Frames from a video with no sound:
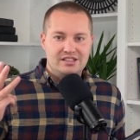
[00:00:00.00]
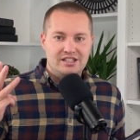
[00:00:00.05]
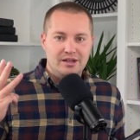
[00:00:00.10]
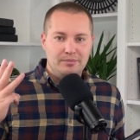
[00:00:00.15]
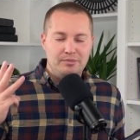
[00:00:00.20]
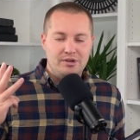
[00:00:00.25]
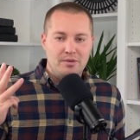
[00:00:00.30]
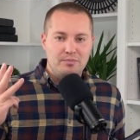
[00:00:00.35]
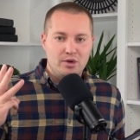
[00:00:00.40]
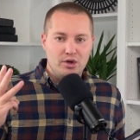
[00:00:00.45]

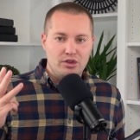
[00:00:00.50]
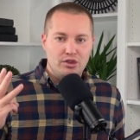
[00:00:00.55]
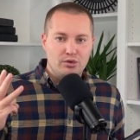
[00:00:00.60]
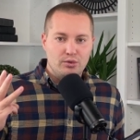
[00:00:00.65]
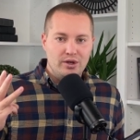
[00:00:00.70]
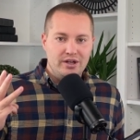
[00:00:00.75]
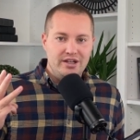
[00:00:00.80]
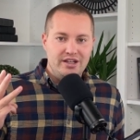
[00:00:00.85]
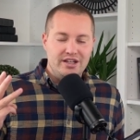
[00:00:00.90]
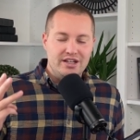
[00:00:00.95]
Tip number
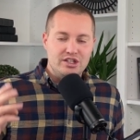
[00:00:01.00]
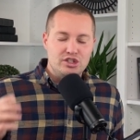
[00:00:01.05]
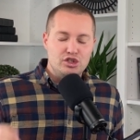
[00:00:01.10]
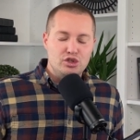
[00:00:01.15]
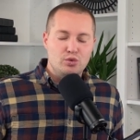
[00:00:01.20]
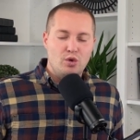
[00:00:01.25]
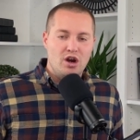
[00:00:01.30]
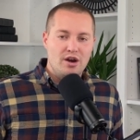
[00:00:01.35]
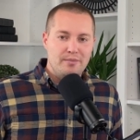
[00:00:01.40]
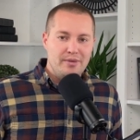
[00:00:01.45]
three is
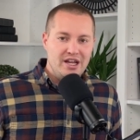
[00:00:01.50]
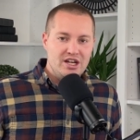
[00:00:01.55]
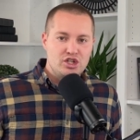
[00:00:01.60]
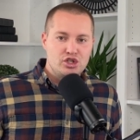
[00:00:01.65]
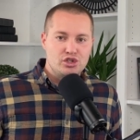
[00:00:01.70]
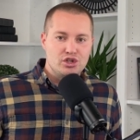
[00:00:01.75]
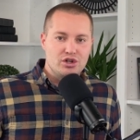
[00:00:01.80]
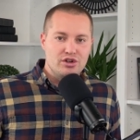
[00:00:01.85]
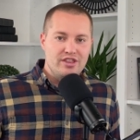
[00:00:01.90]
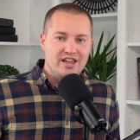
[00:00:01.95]
you want to make
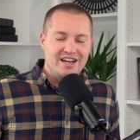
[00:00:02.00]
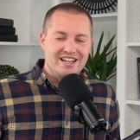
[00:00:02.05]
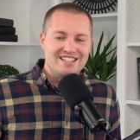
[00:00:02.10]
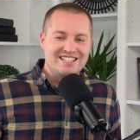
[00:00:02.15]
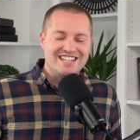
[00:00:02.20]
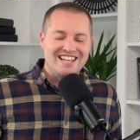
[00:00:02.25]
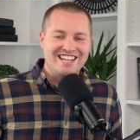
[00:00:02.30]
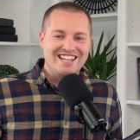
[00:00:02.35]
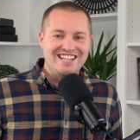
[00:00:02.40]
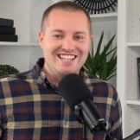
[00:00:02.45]
sure that
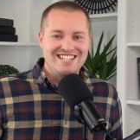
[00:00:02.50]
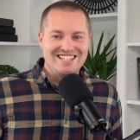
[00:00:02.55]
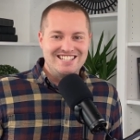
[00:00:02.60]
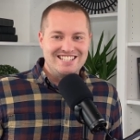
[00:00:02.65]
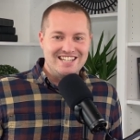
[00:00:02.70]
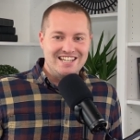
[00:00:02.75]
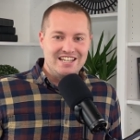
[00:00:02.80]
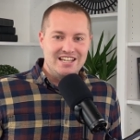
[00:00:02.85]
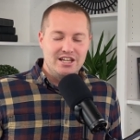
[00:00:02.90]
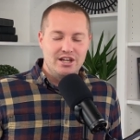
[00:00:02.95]
it's
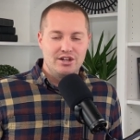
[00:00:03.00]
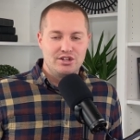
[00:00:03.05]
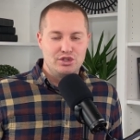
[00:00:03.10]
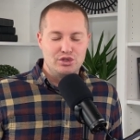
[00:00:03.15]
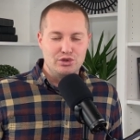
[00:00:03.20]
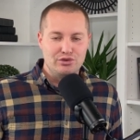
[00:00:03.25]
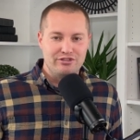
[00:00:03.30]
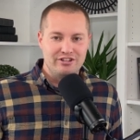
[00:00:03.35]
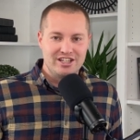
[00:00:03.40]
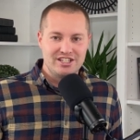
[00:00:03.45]
easy
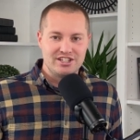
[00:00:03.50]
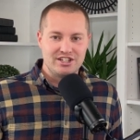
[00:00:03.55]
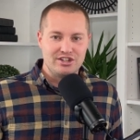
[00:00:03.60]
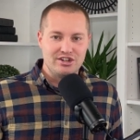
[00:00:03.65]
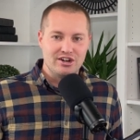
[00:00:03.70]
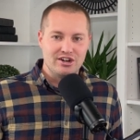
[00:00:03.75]
to visit